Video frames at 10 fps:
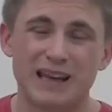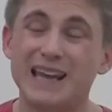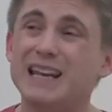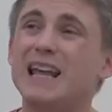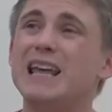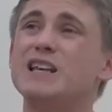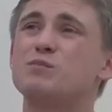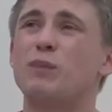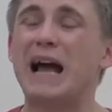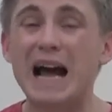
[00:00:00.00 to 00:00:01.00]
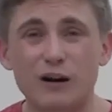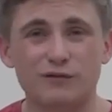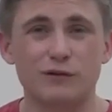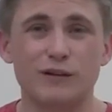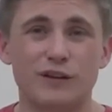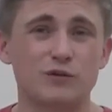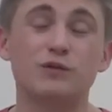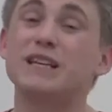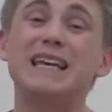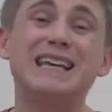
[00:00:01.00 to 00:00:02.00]
It is powerful. If this
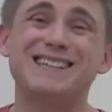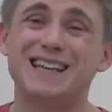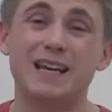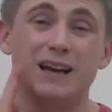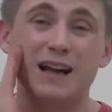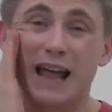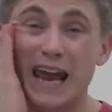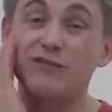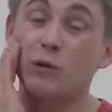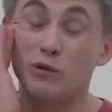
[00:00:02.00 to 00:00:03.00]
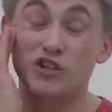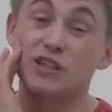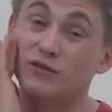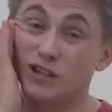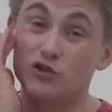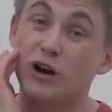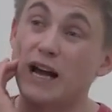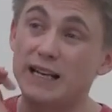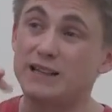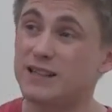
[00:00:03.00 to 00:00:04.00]
was easy, everyone would just give it a
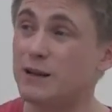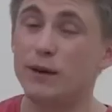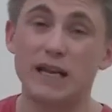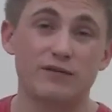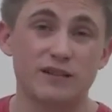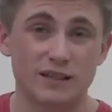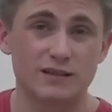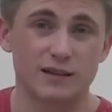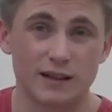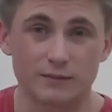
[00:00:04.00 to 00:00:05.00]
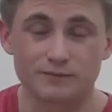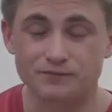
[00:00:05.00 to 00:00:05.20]
try and they'd see the benefits instantly.